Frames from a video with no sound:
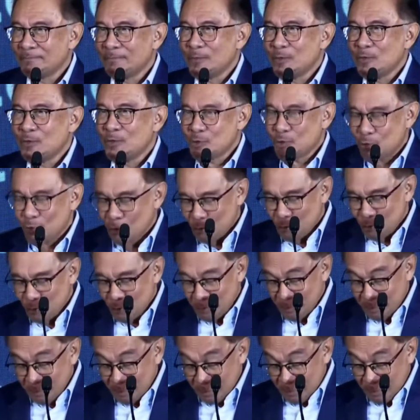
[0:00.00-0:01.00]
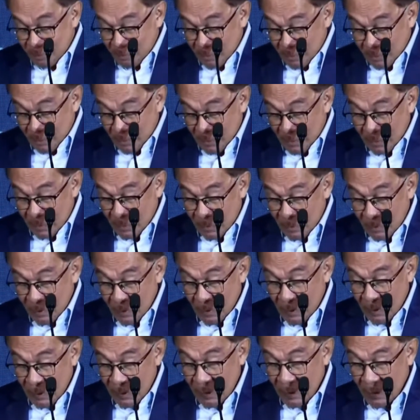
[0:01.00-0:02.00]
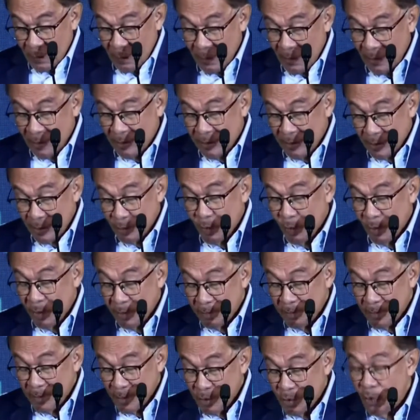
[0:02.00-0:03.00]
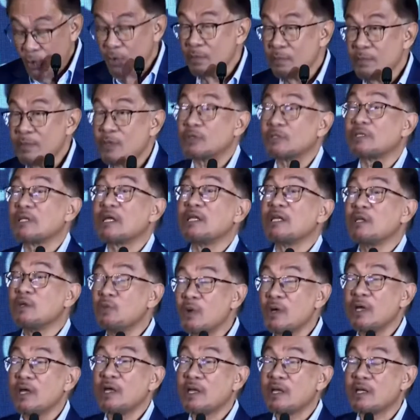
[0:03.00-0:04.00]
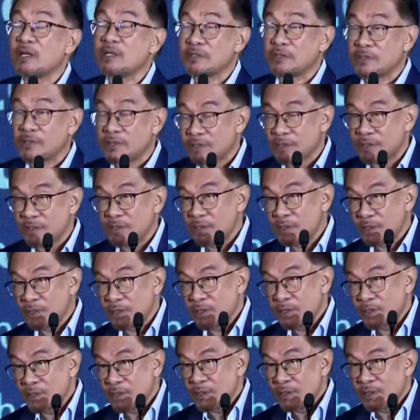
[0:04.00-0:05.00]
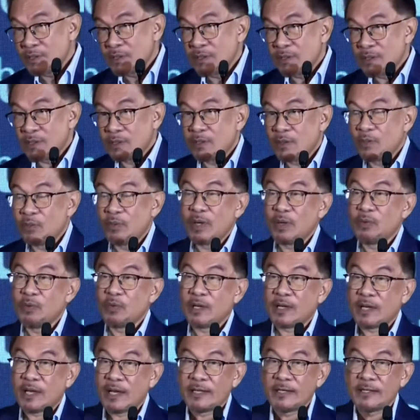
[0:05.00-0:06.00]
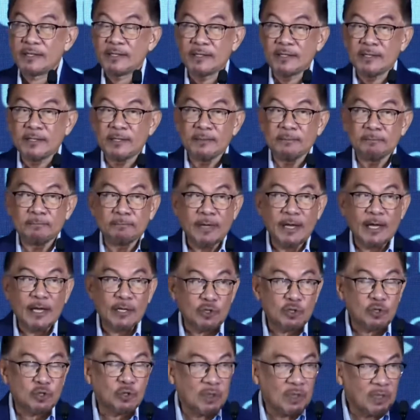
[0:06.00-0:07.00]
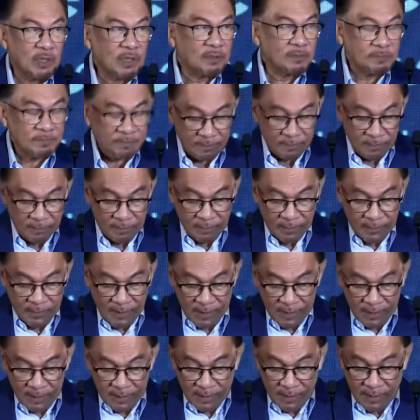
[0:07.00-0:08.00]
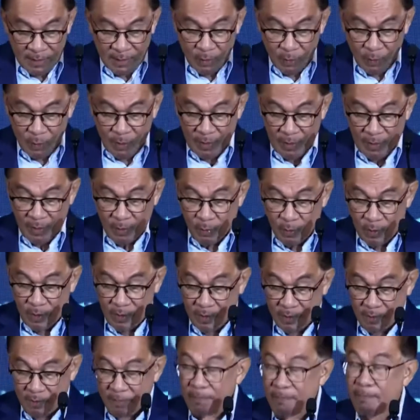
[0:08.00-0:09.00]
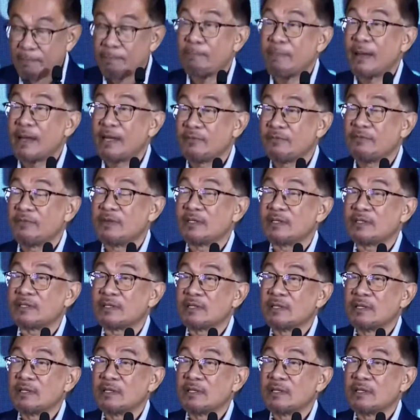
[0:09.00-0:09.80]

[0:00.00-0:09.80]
So I think going beyond, because there are new areas where we can ensure that we would benefit.